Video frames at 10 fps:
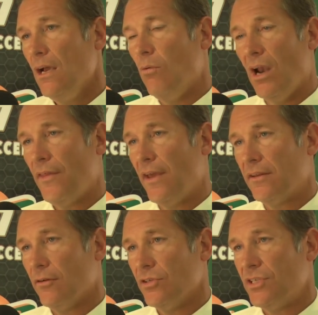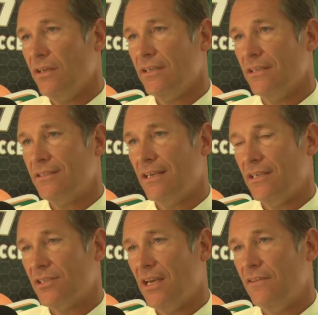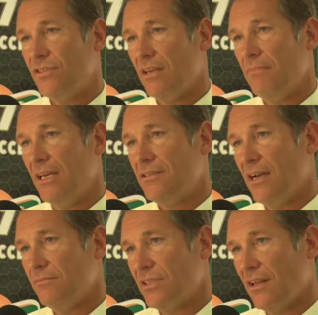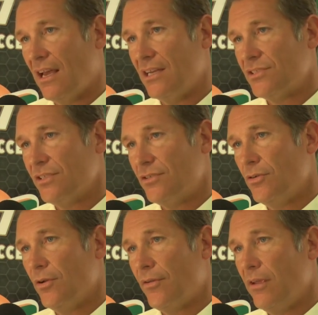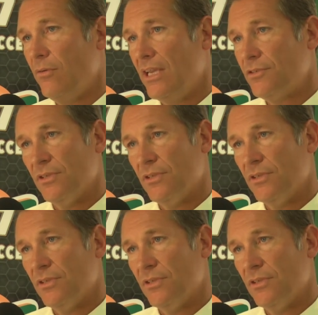Well, I think they're resilient, as I have said many times in the last uh, two or three weeks.